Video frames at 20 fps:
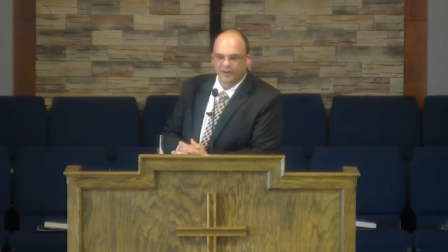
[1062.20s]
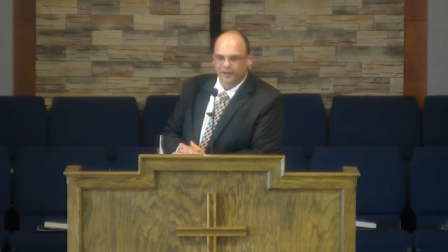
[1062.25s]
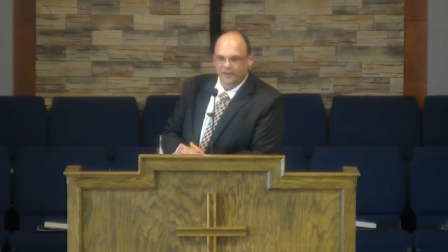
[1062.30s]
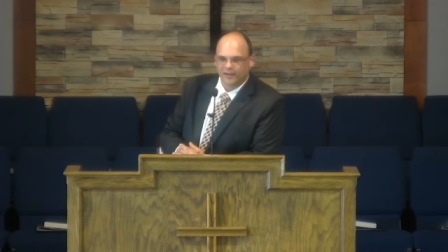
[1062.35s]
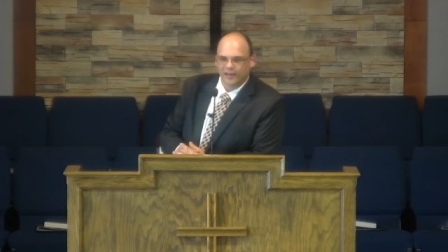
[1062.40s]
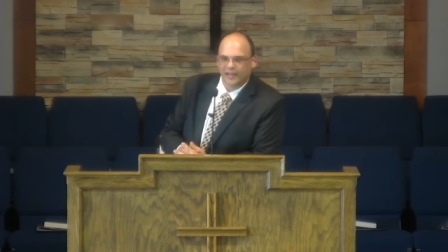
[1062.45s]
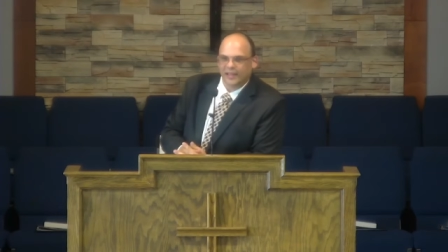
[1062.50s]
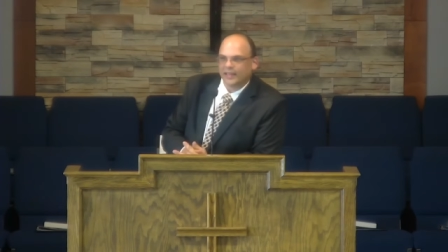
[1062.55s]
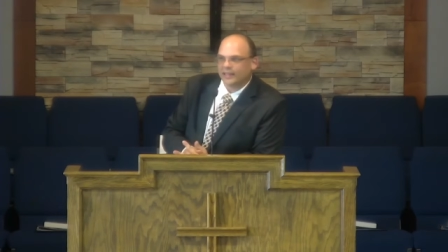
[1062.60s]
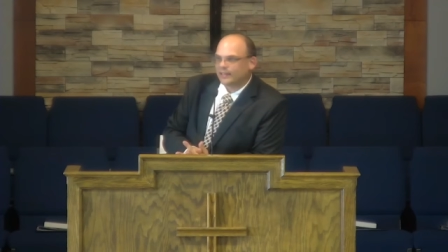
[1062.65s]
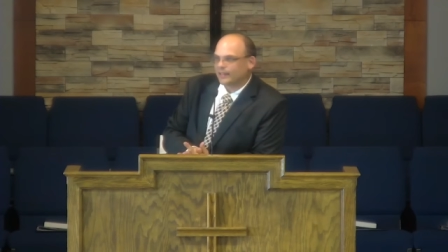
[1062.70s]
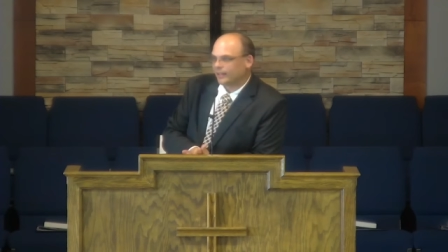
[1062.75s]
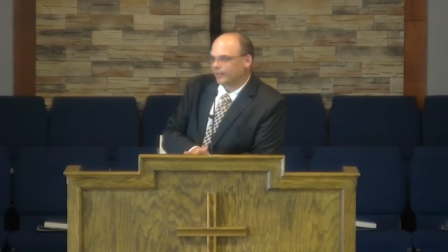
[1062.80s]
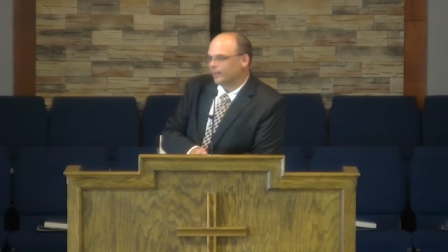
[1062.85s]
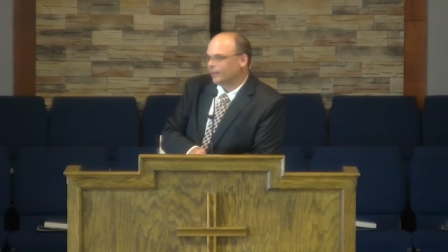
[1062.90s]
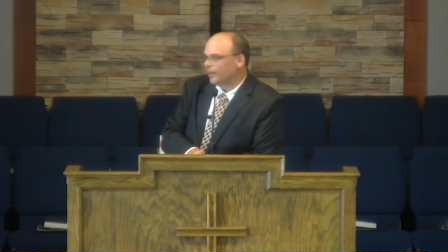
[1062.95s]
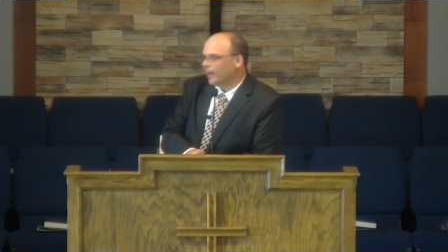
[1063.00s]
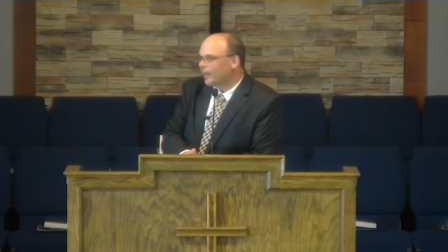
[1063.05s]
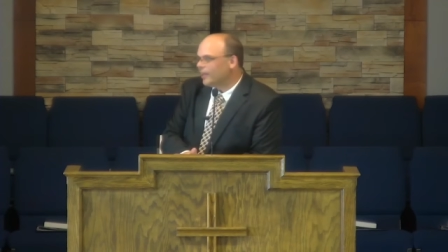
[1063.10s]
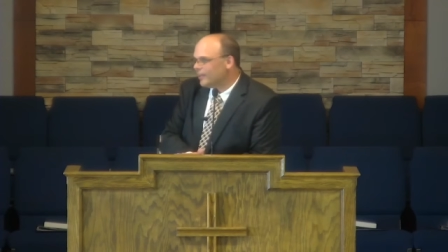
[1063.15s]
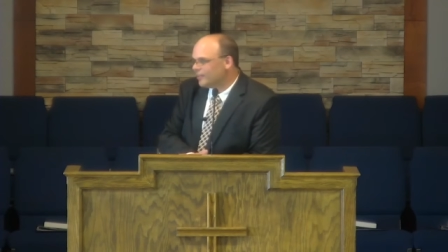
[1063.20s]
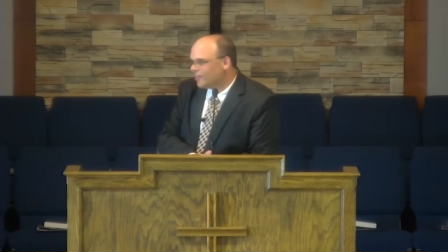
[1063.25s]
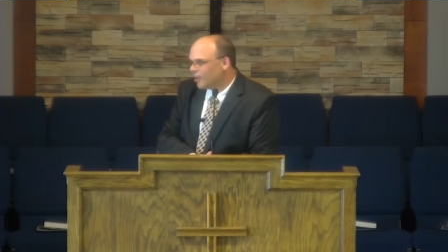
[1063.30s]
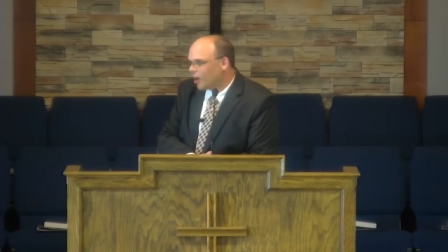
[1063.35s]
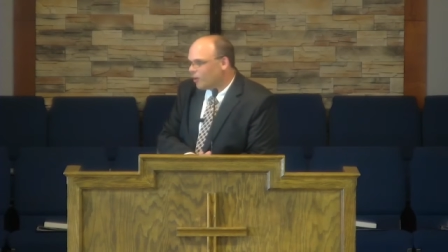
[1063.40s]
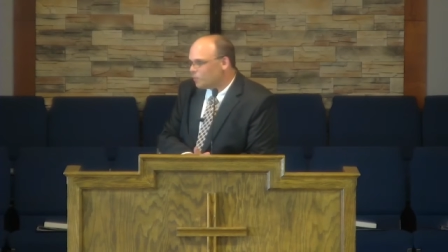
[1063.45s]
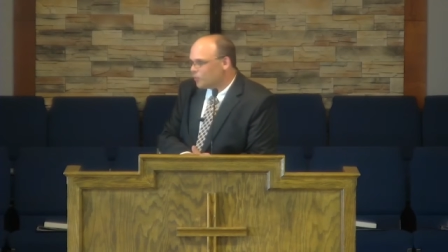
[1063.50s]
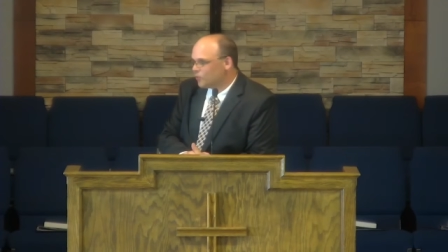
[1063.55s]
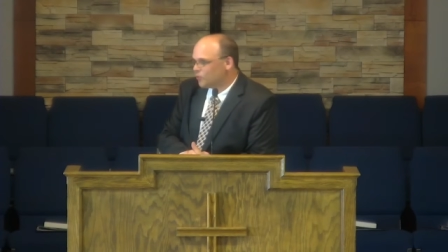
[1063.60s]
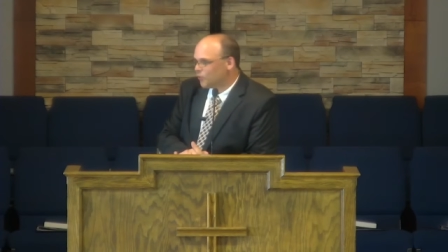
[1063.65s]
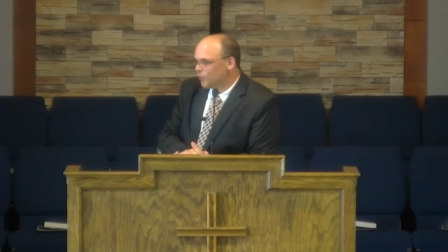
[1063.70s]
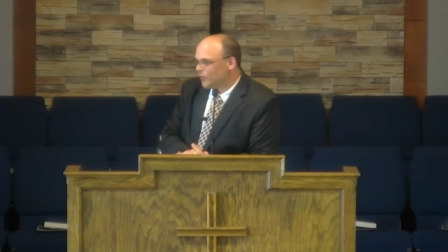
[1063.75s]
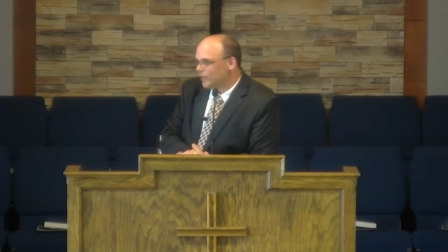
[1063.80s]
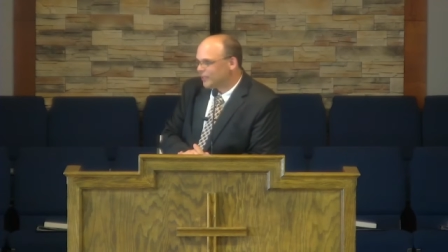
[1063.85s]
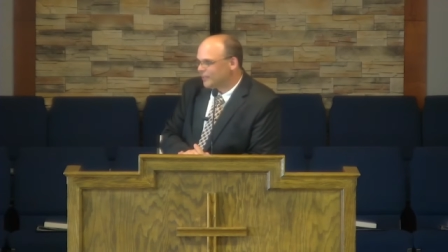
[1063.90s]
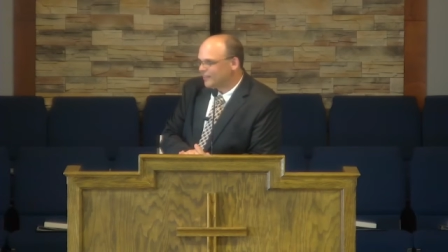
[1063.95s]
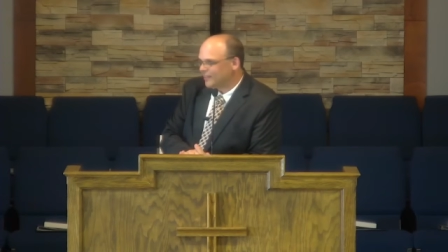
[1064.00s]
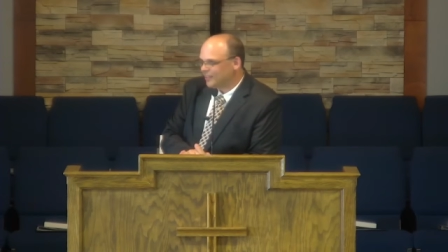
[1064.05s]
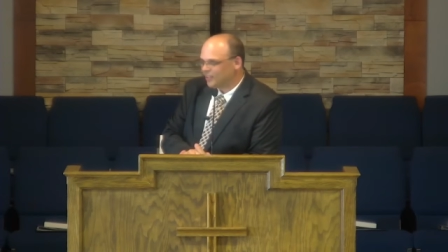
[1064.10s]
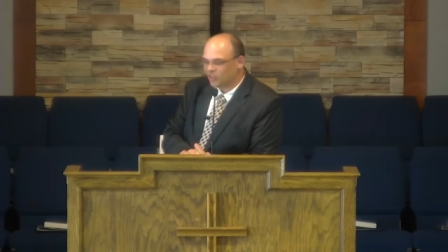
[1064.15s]
And I get to I get the
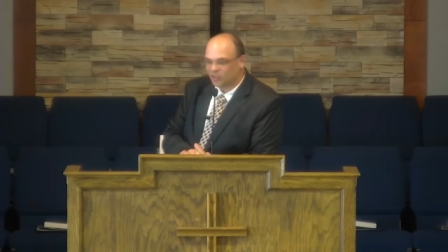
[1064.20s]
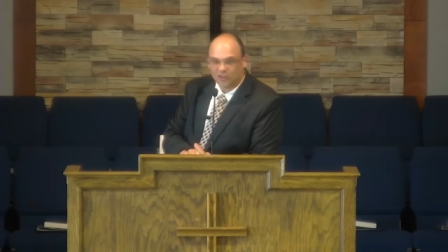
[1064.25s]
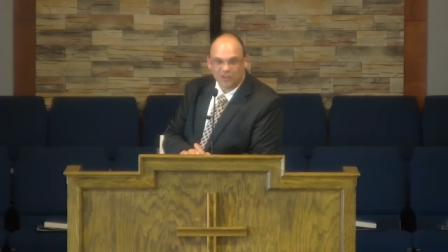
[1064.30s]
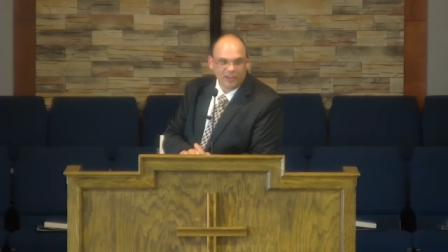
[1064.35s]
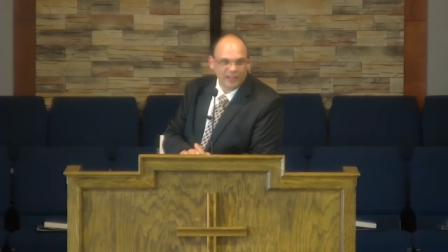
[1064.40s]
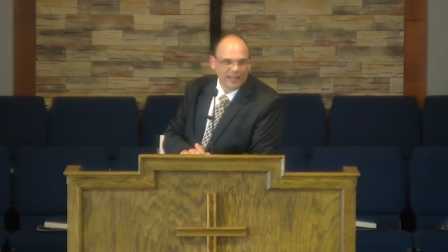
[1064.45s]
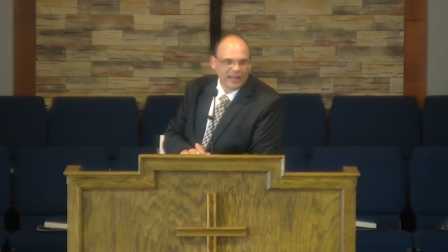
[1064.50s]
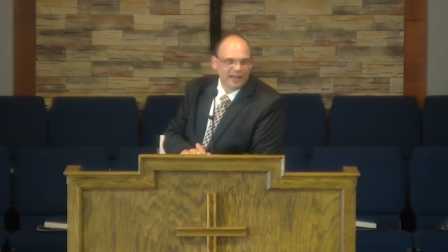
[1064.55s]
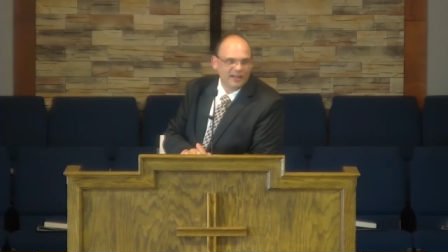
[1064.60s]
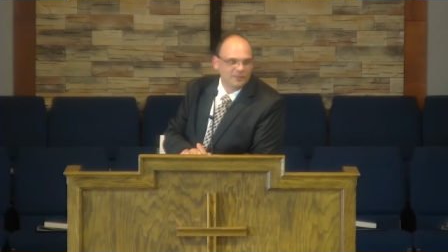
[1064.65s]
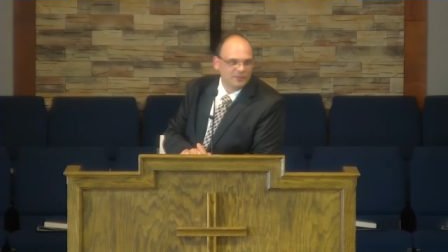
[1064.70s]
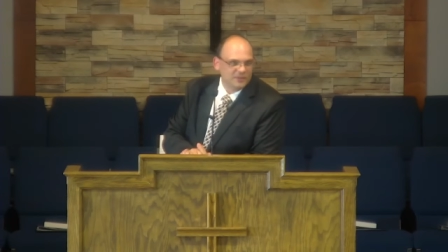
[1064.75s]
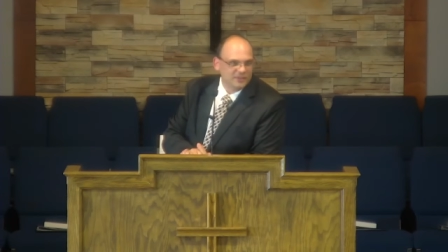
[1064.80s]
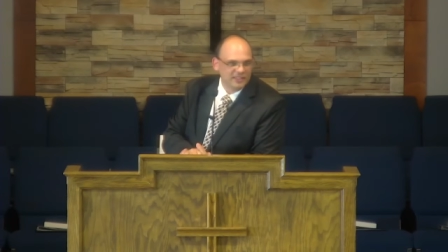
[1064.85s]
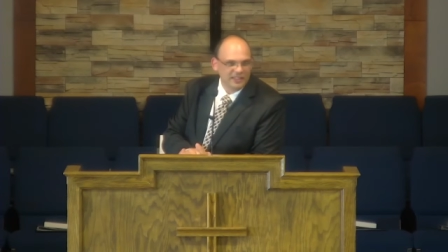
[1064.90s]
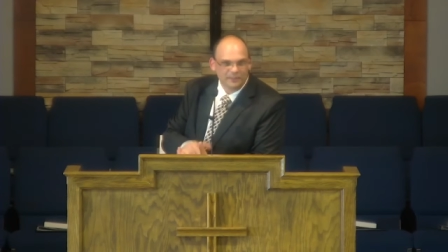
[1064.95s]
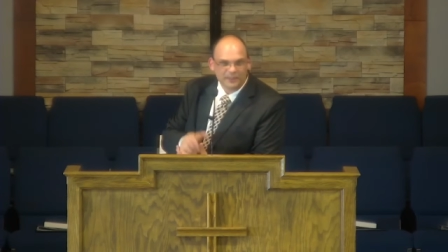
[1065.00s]
opportunity to look at him and say,